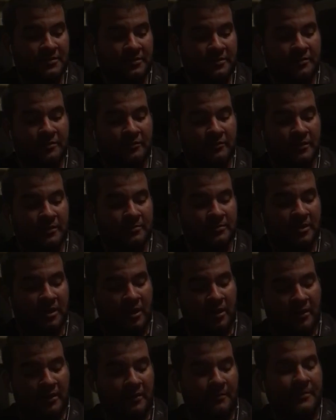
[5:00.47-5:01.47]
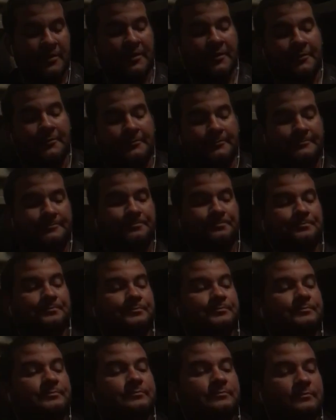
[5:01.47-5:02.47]
you know what I'm talking about.
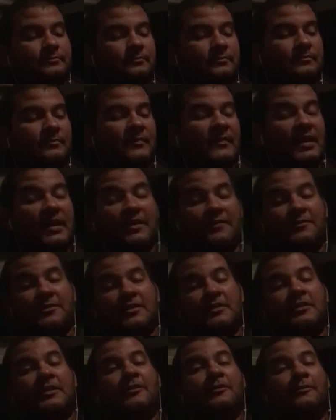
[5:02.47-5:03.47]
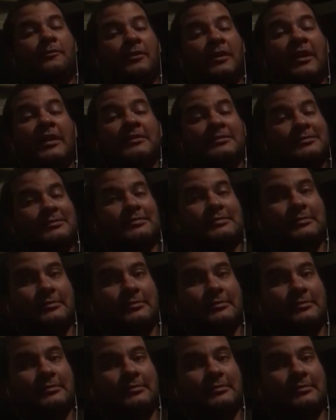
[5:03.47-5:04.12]
If you don't, well, I just